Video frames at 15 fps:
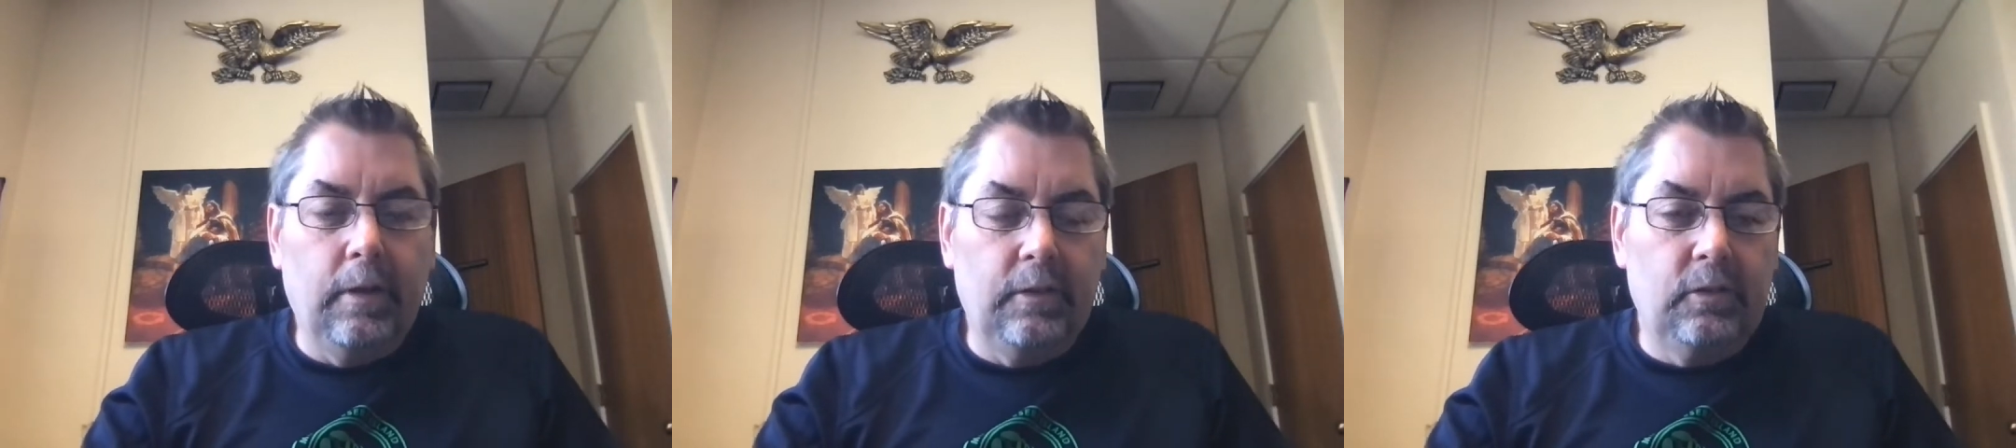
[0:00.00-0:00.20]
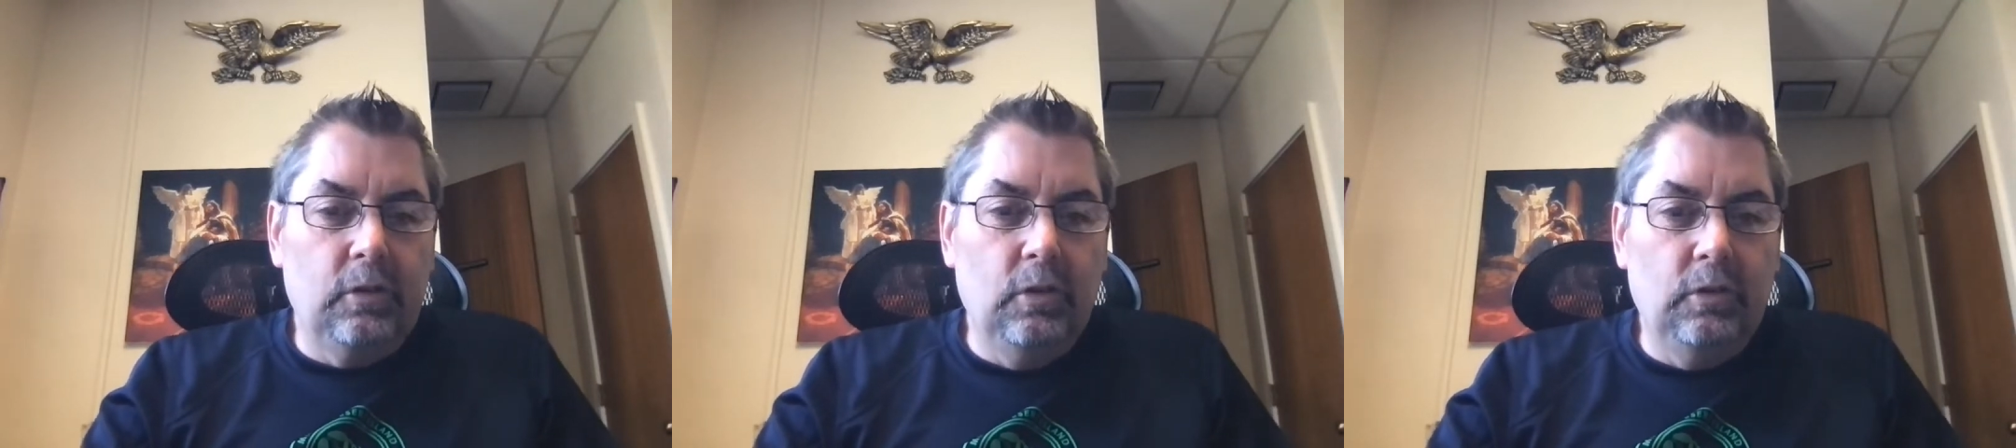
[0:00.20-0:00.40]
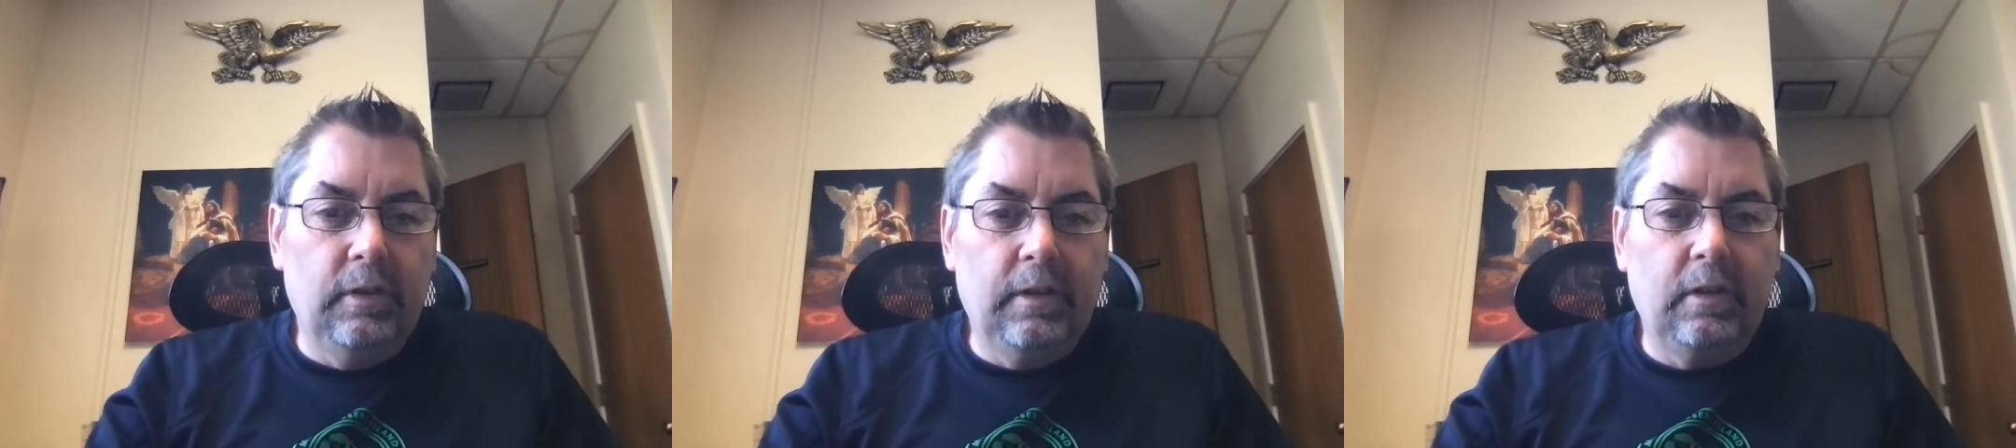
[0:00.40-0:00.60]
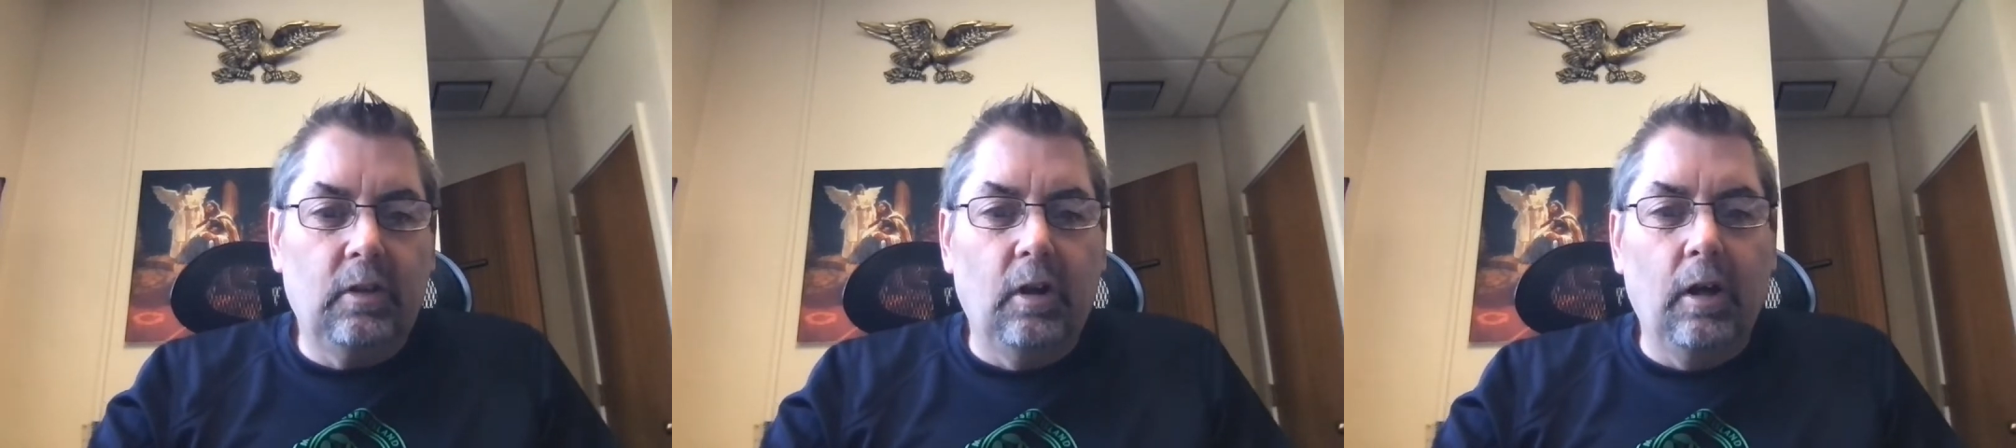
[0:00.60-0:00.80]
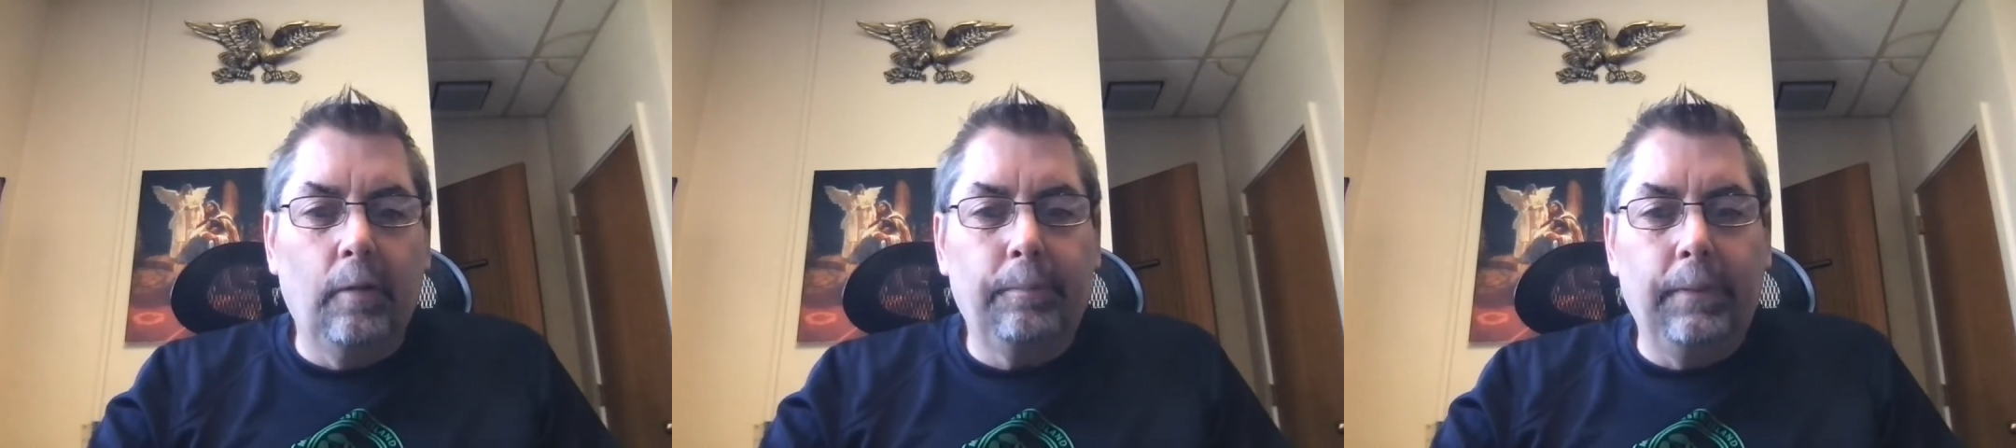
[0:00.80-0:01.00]
choosing
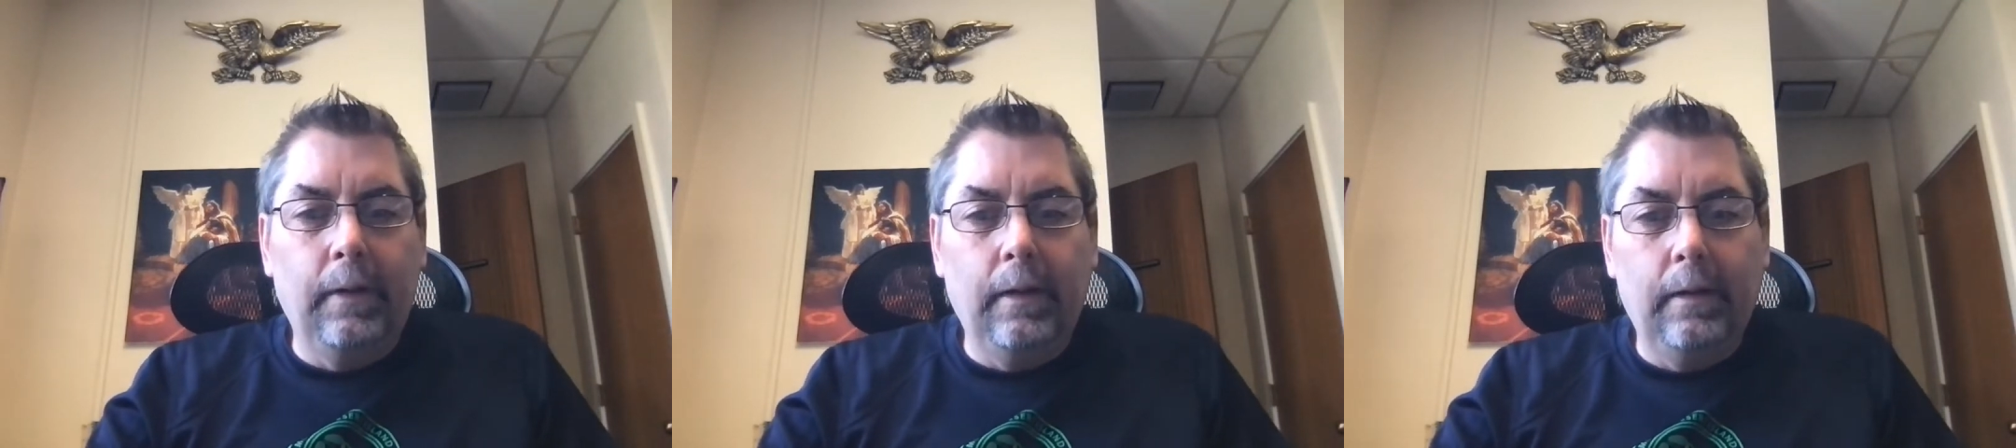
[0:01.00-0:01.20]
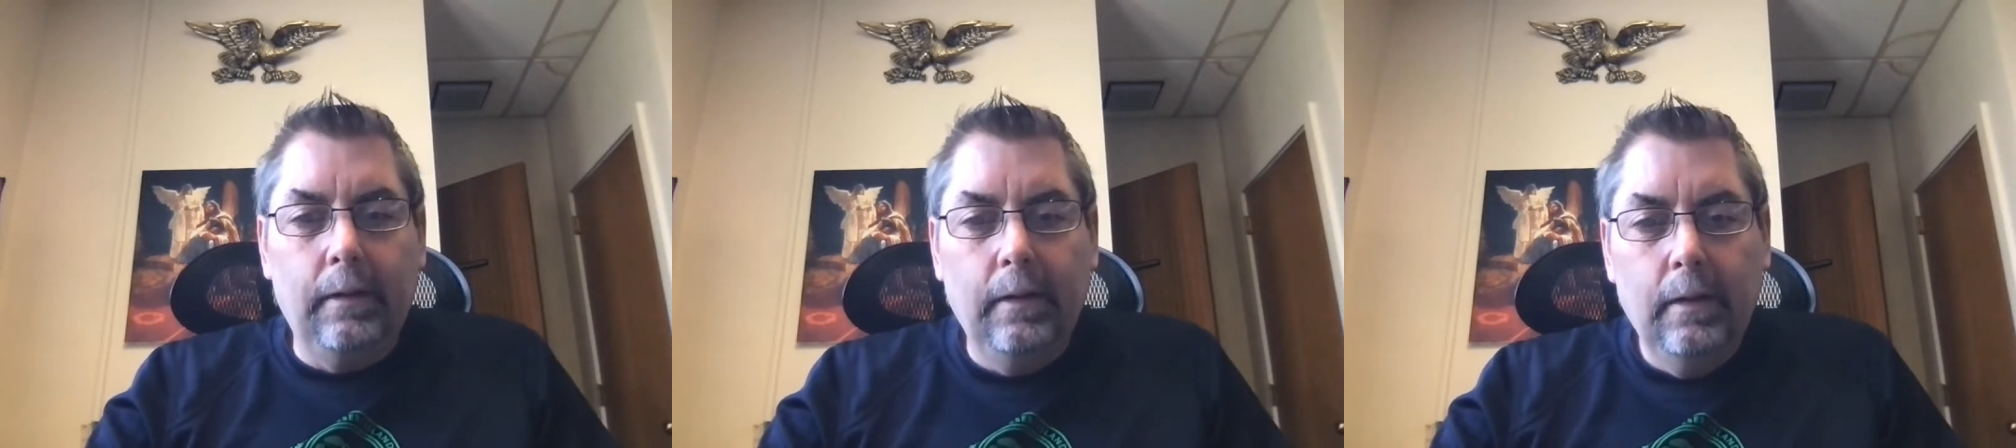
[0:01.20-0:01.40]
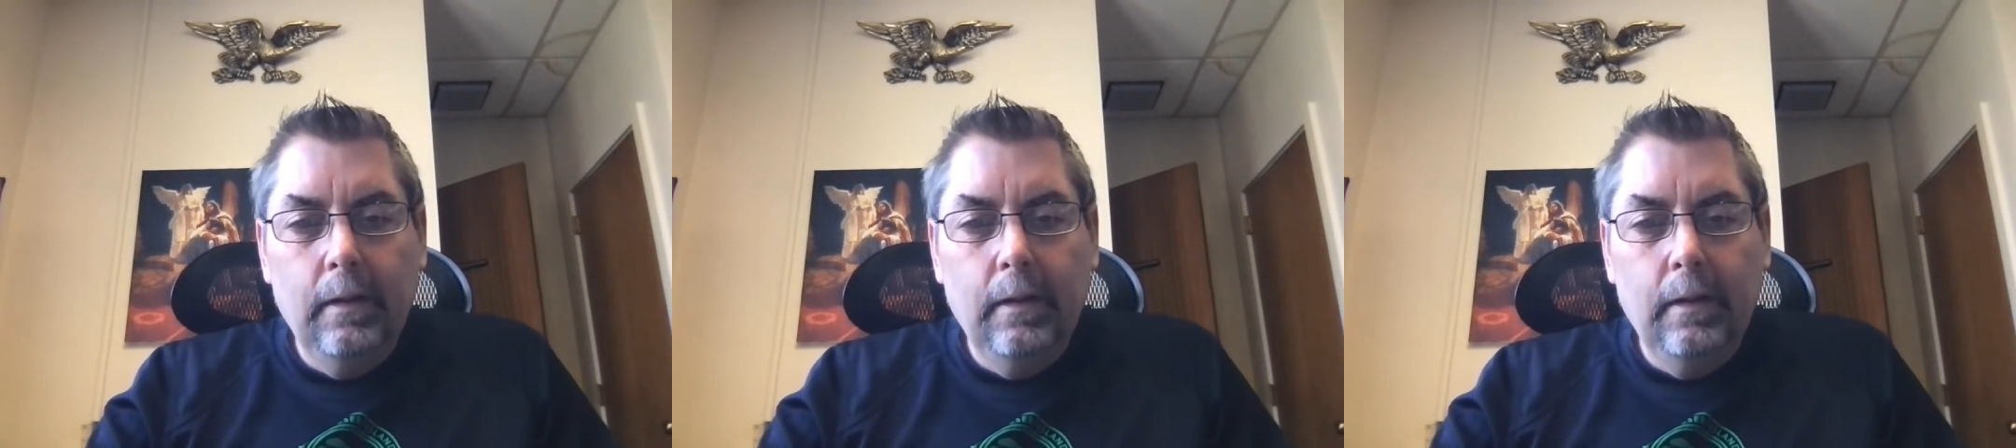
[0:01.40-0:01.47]
carpet